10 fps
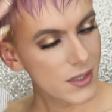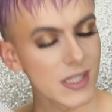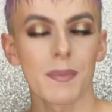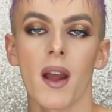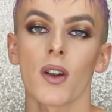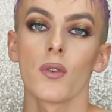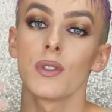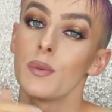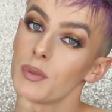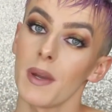
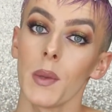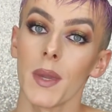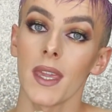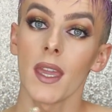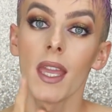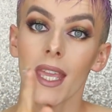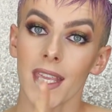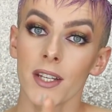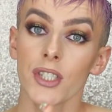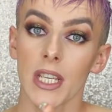sparkles, which by the way,
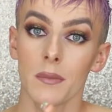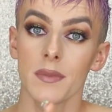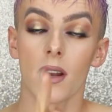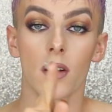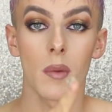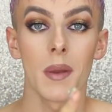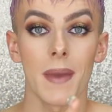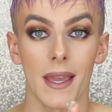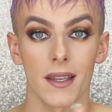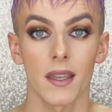hair gems are coming
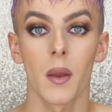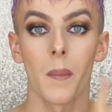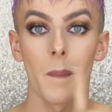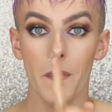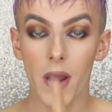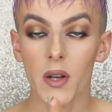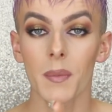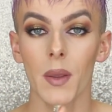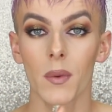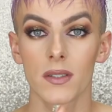back. Mark
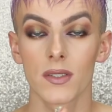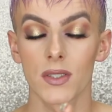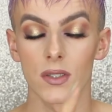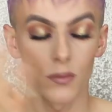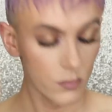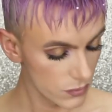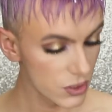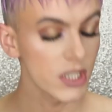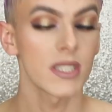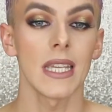my words.
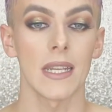Just